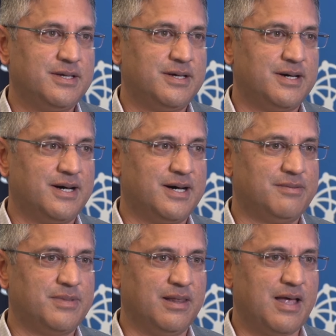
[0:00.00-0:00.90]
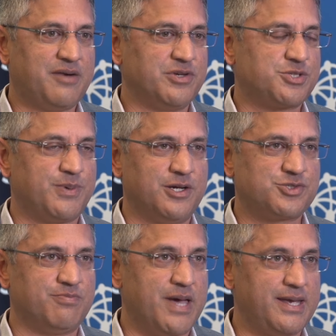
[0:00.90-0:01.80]
a lot of
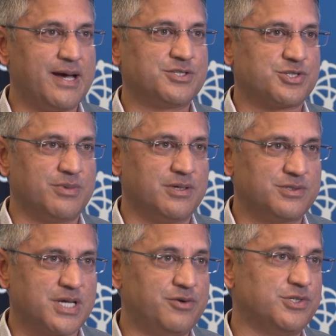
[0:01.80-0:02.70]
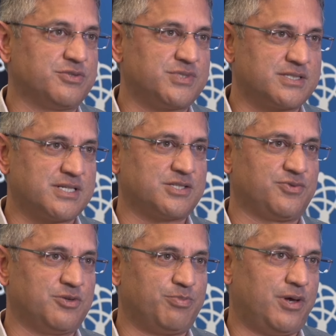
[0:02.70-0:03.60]
experience with many customers, hundreds of
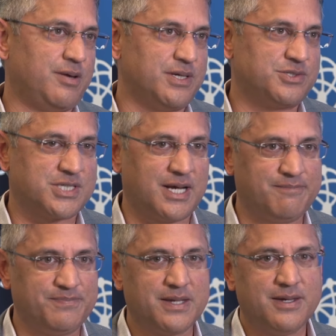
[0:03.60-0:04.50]
successful deployments, some